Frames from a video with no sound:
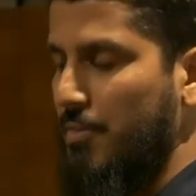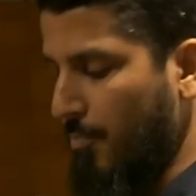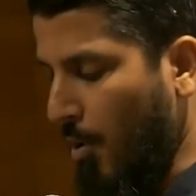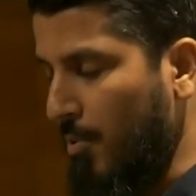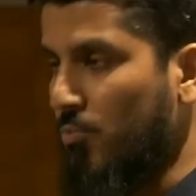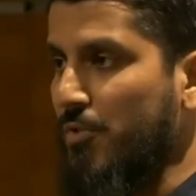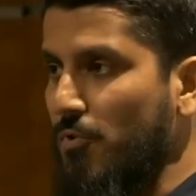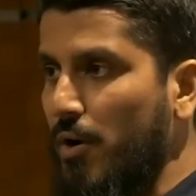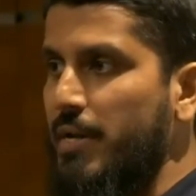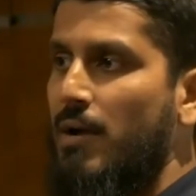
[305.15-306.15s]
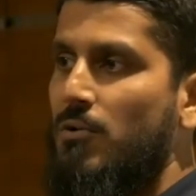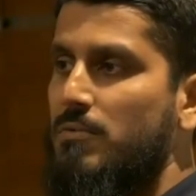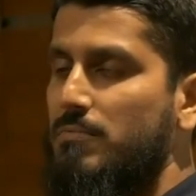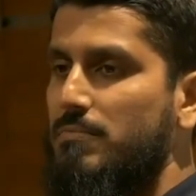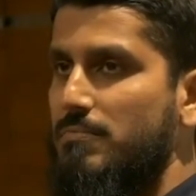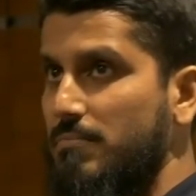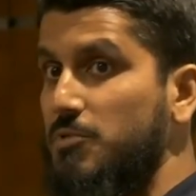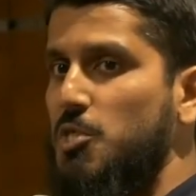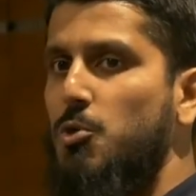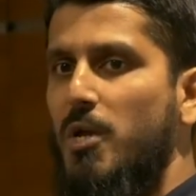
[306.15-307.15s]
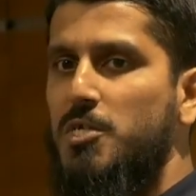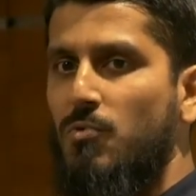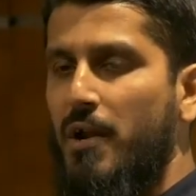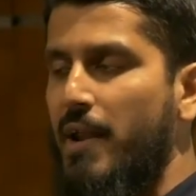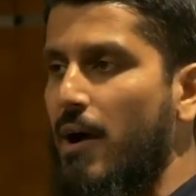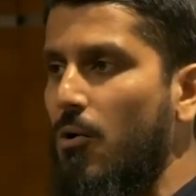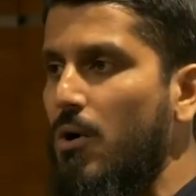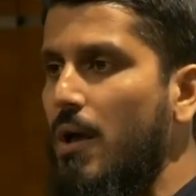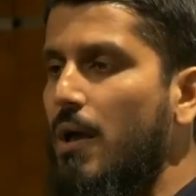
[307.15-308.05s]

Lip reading: The problem we've got in our situation right now,